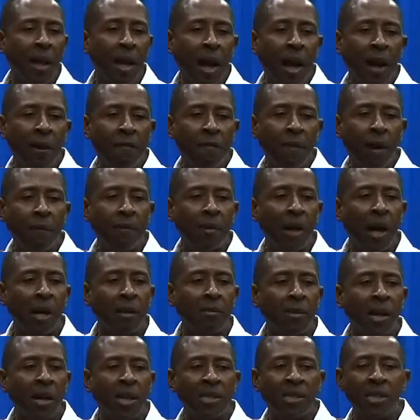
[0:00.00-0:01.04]
And from that,
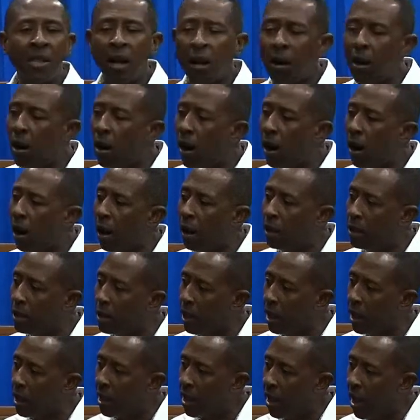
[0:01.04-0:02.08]
me say, oh,
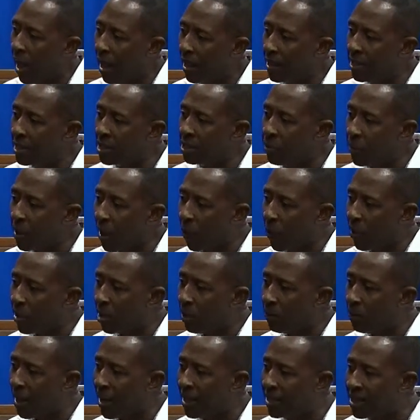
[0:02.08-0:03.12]
I this me that wet
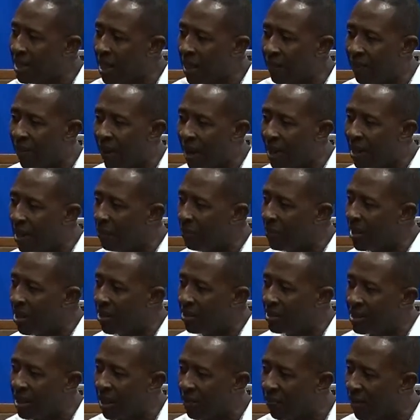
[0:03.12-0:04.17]
up myself all them
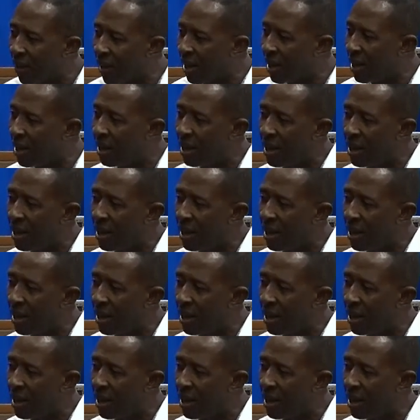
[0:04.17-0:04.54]
years after.